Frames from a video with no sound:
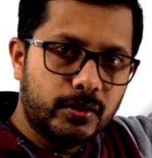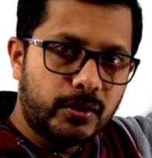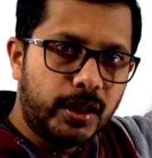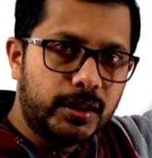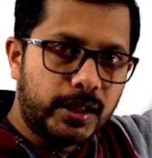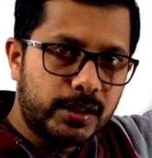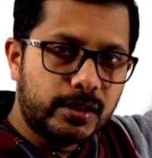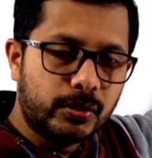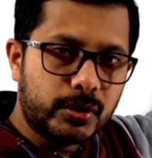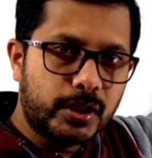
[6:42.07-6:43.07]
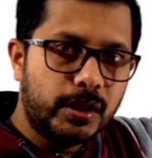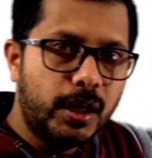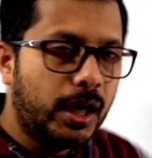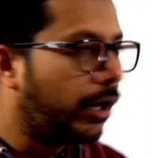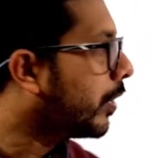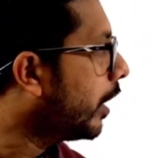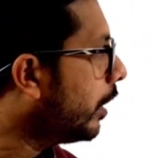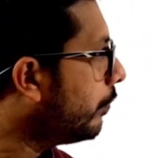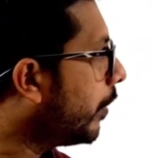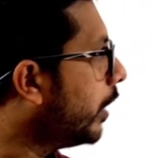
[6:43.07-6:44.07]
Okay, that is the question. How can
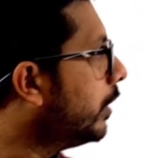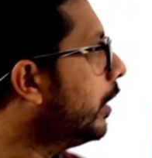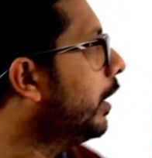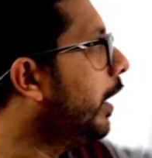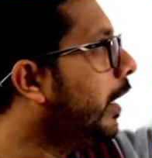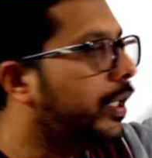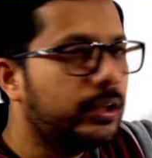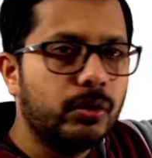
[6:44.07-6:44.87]
I find the gradient